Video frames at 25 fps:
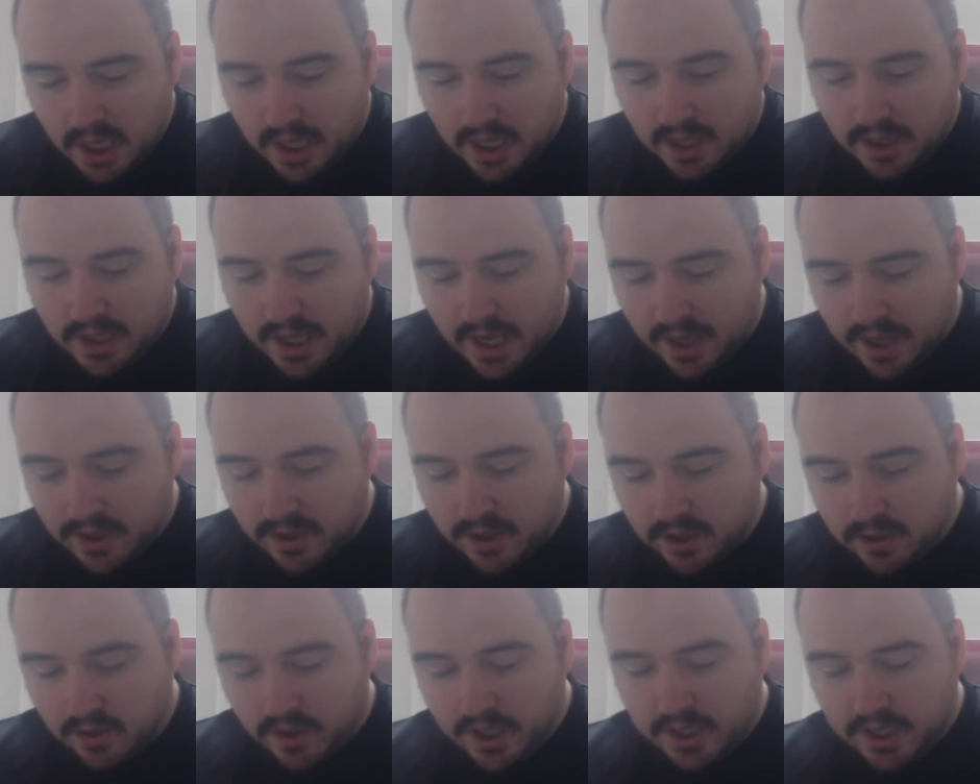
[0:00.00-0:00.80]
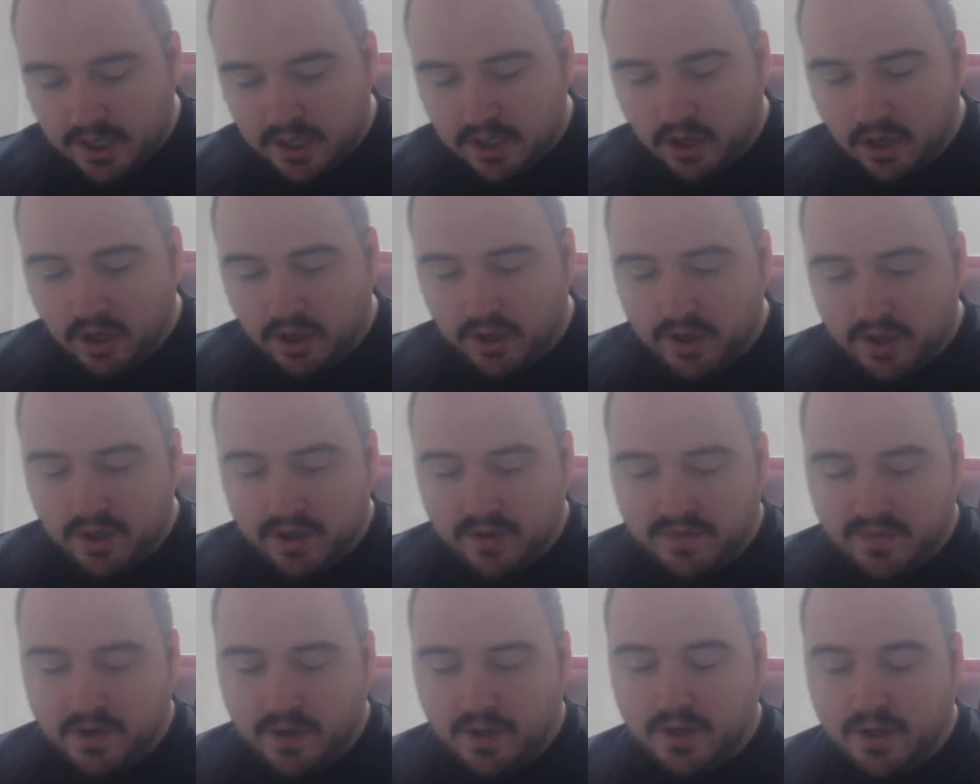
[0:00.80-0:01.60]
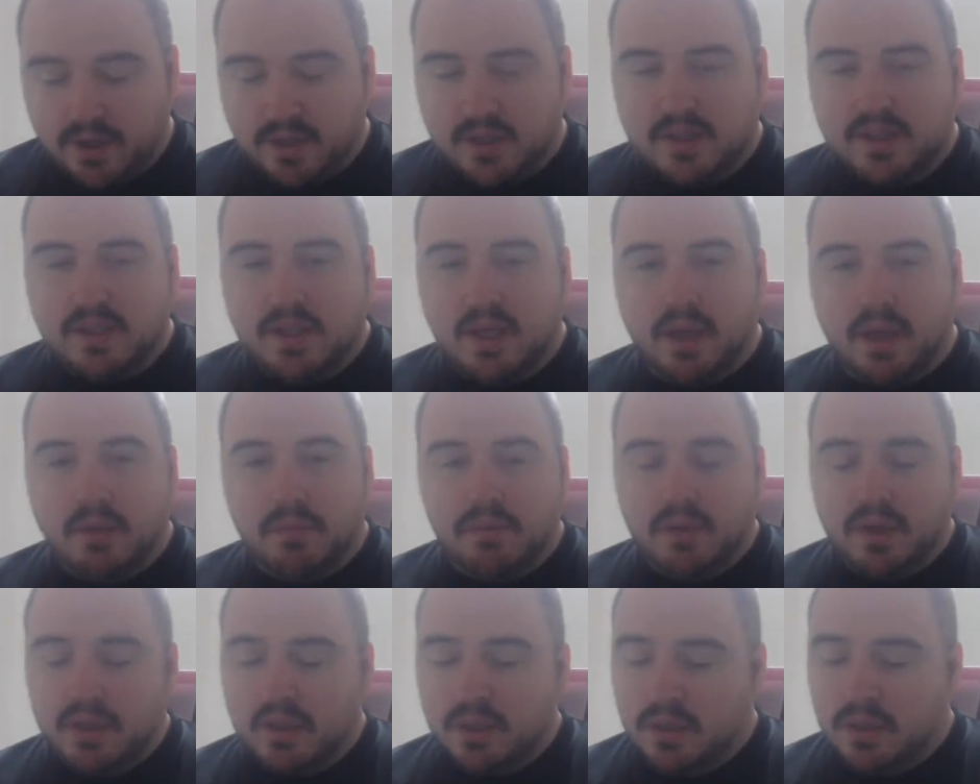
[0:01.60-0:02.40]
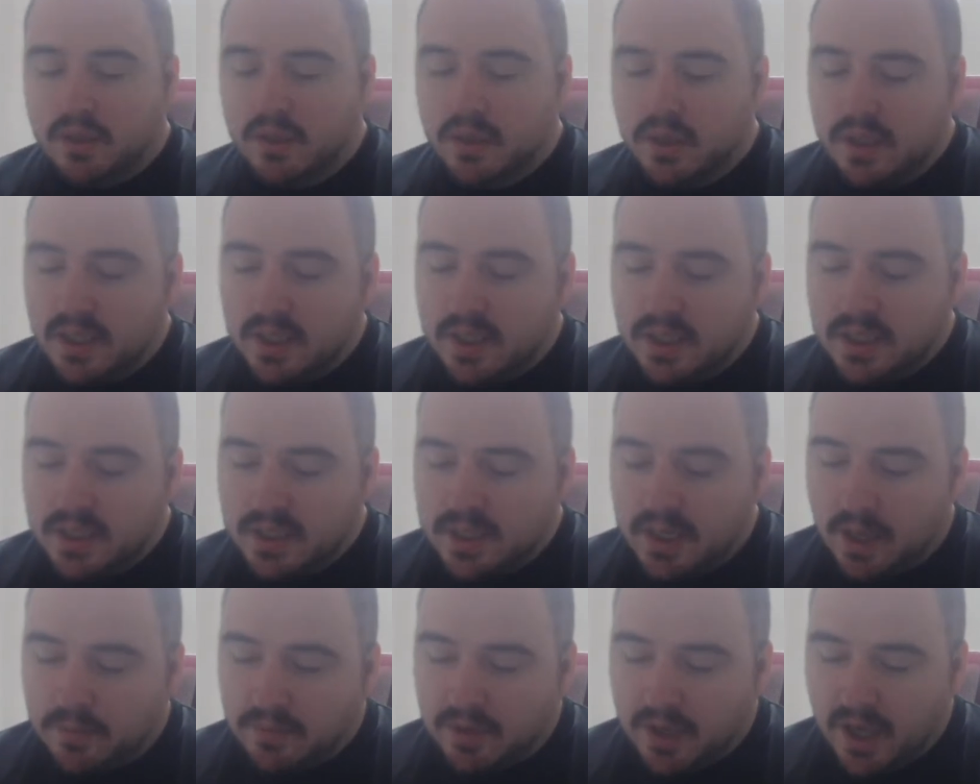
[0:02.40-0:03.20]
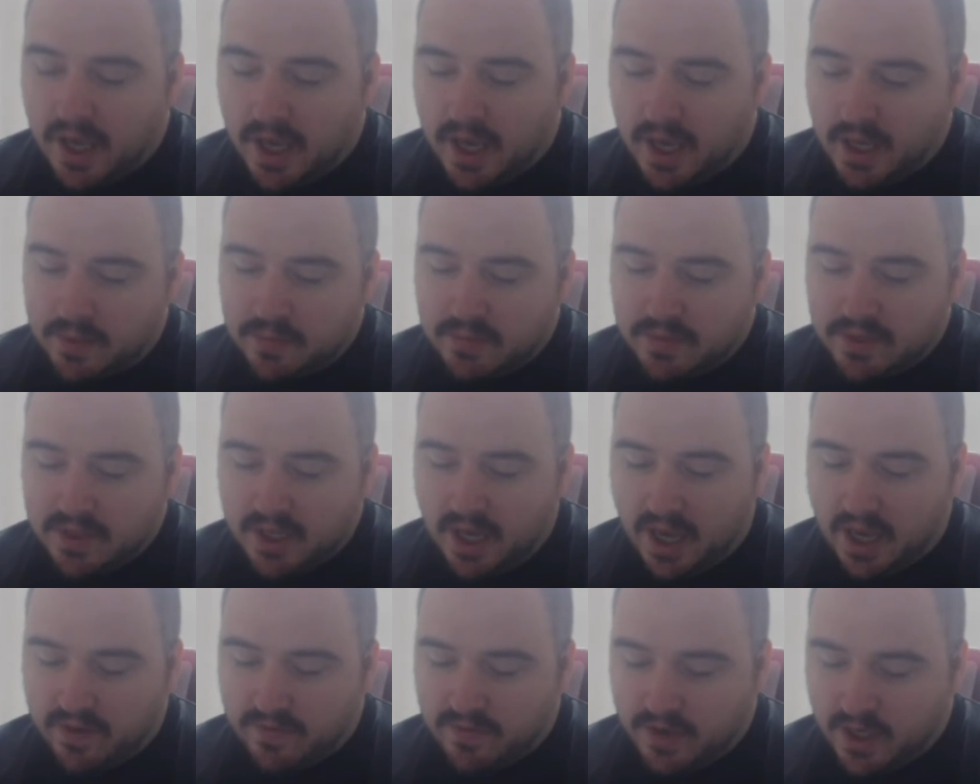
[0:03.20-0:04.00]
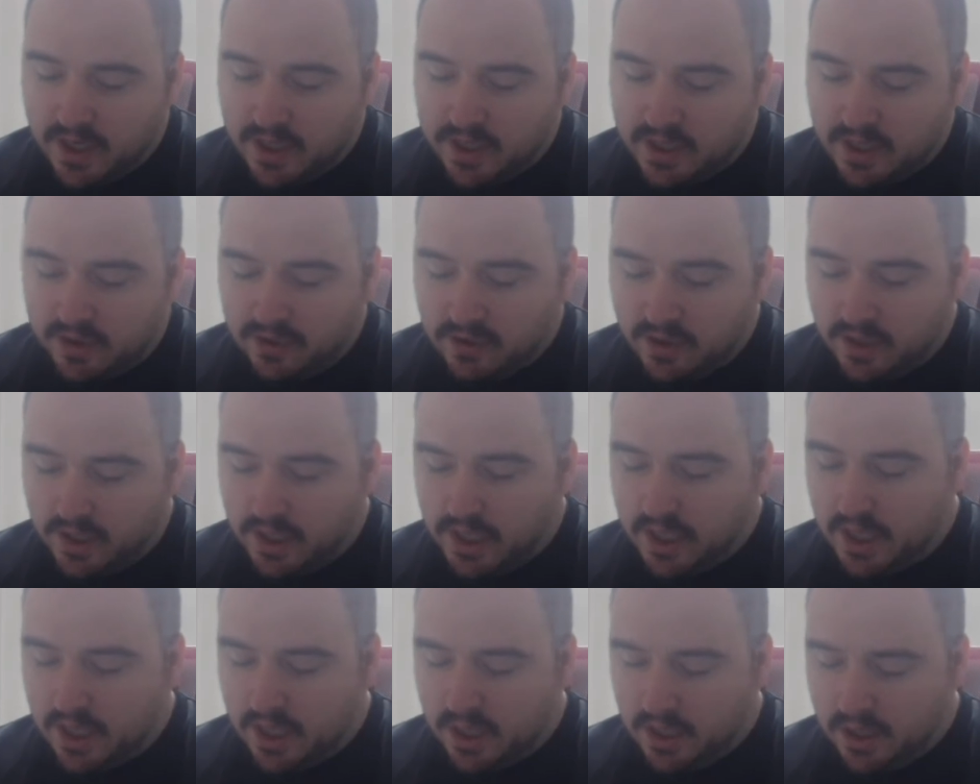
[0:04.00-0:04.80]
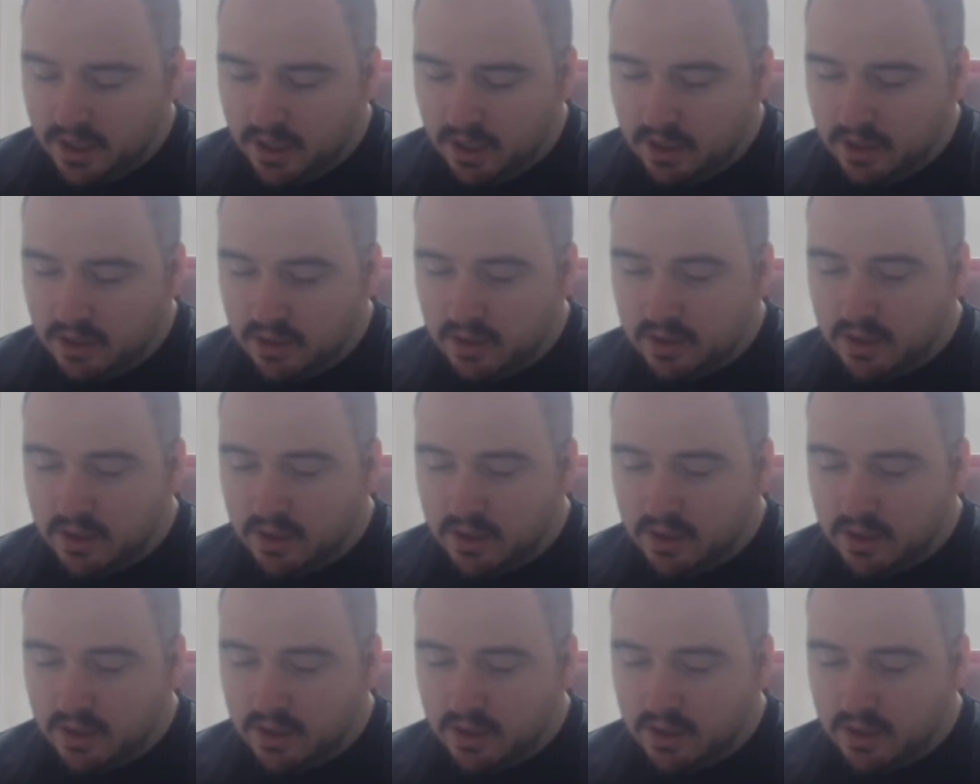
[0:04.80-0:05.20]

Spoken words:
Yeah, they're going into all the different sub games. Advent Children here.